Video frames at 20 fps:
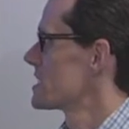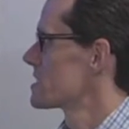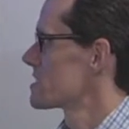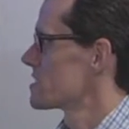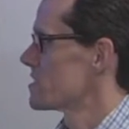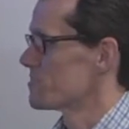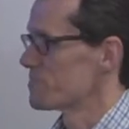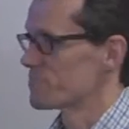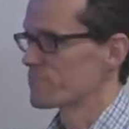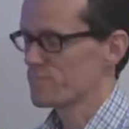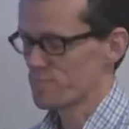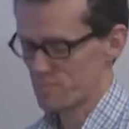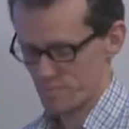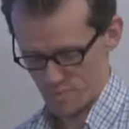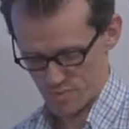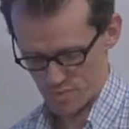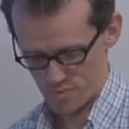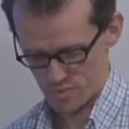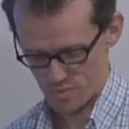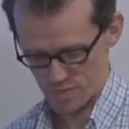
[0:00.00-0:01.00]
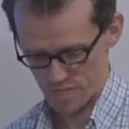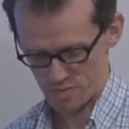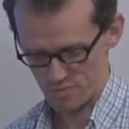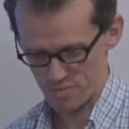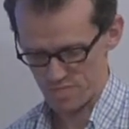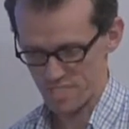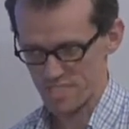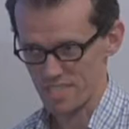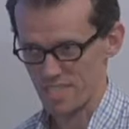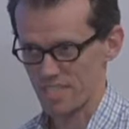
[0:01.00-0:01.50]
So
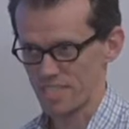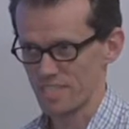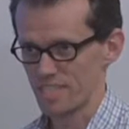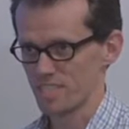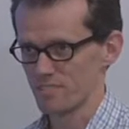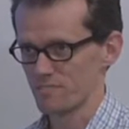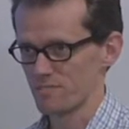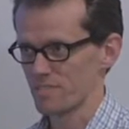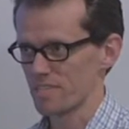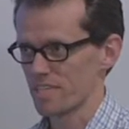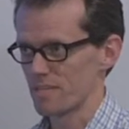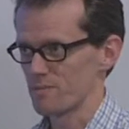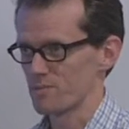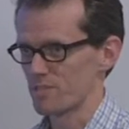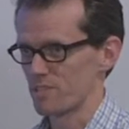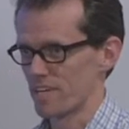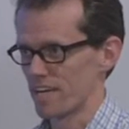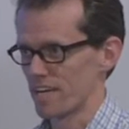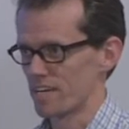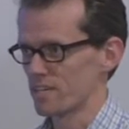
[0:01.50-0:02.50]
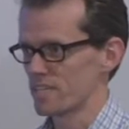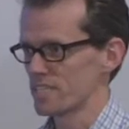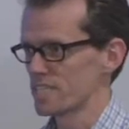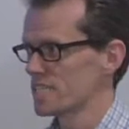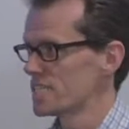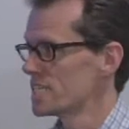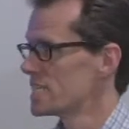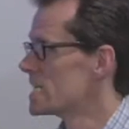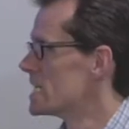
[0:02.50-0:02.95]
welcome to the second half of Schematron Hour.